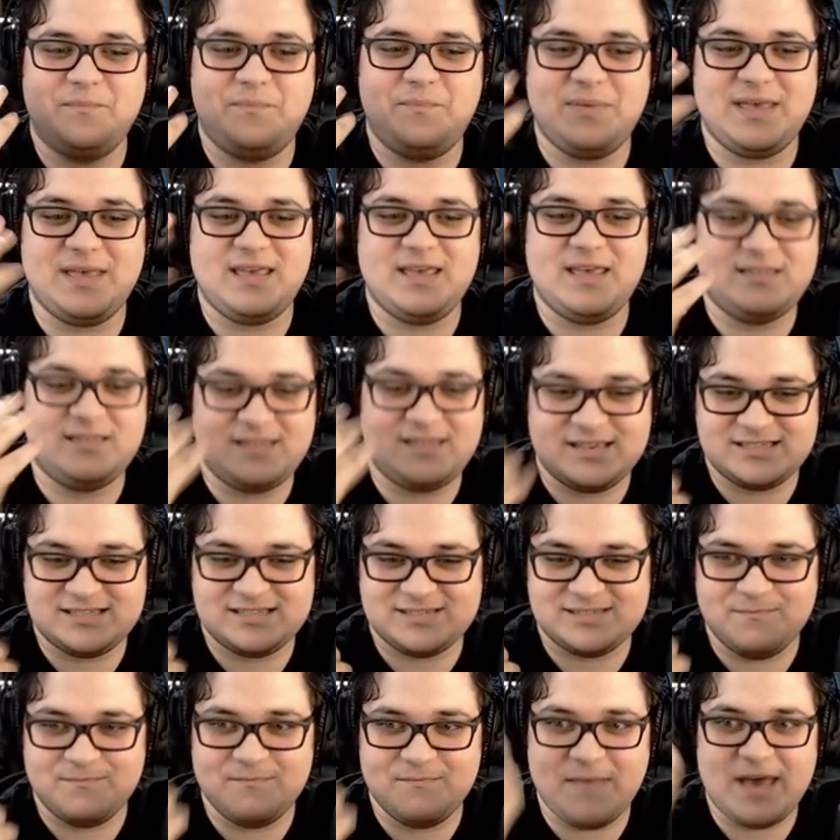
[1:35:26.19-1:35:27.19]
be
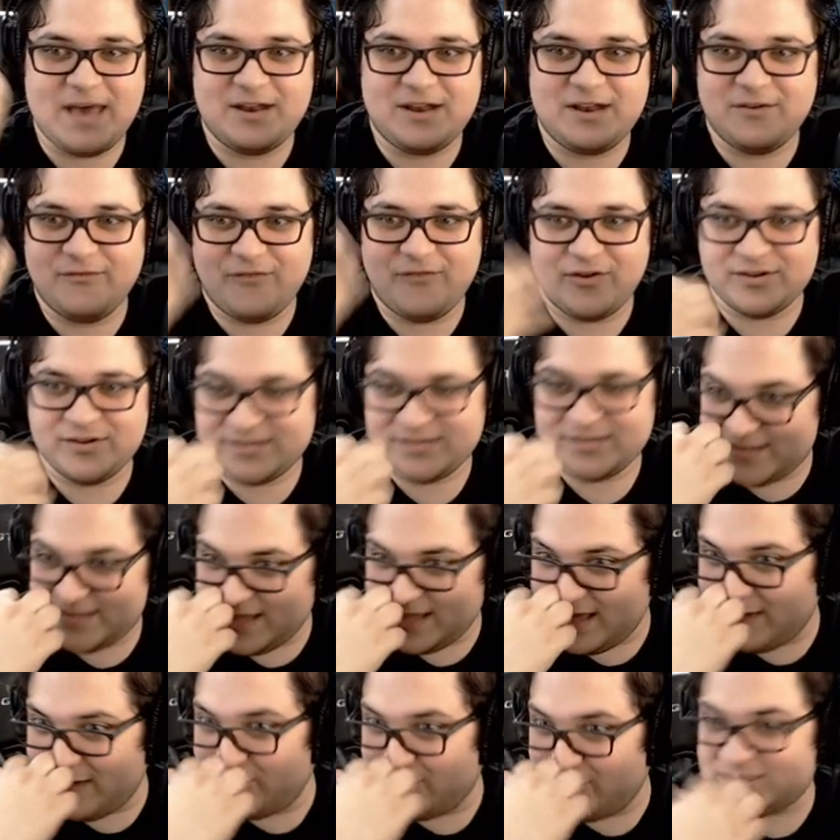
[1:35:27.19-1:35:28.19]
this metaverse
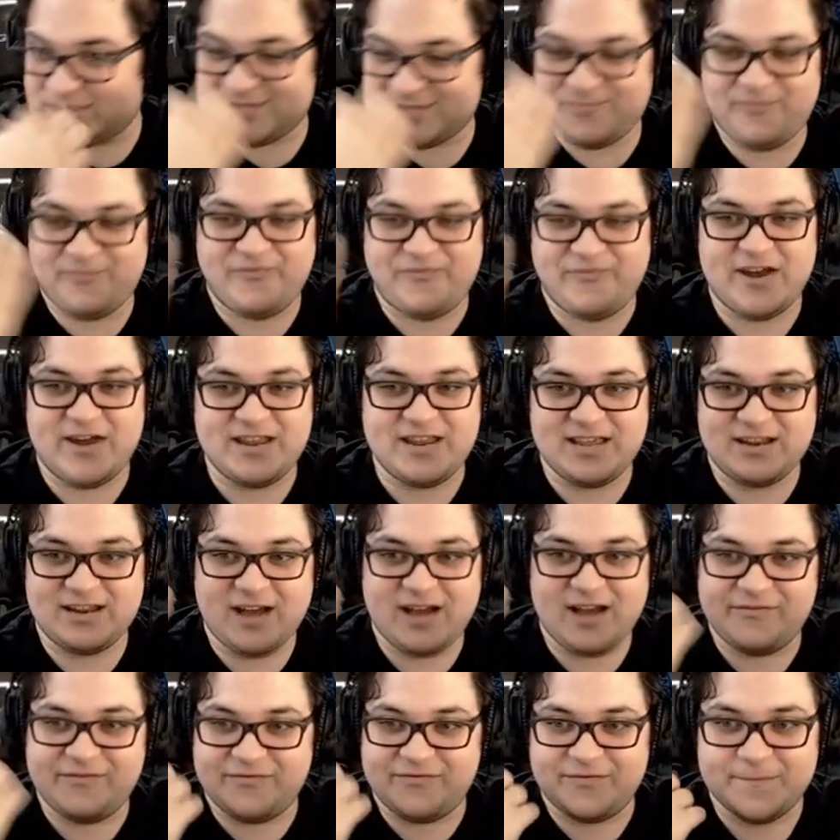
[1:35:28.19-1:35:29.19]
thing, which, funny
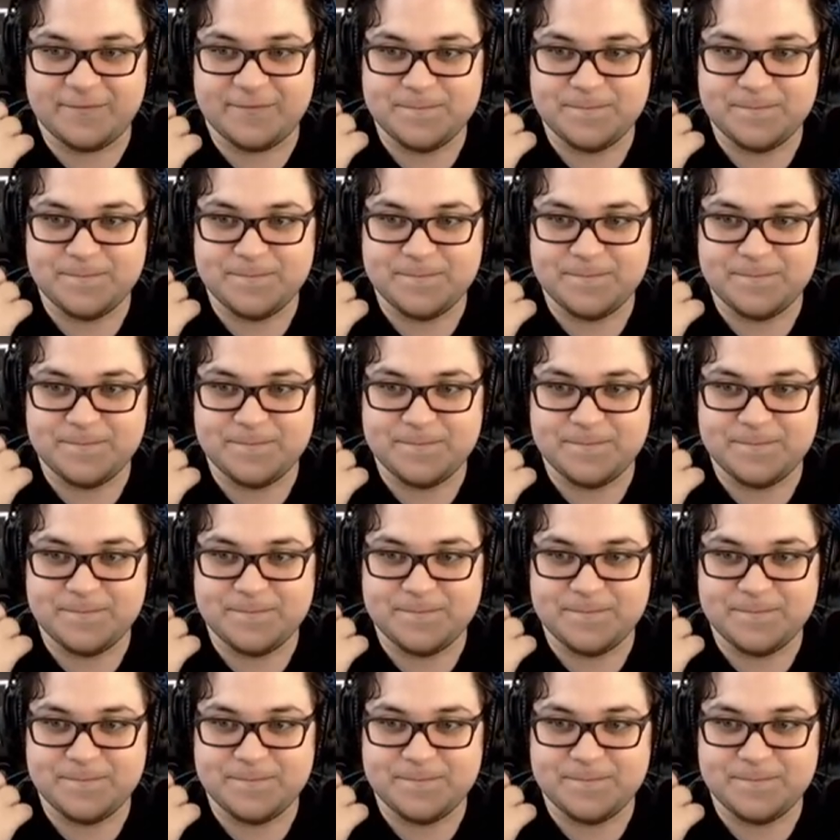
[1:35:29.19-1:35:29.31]
enough,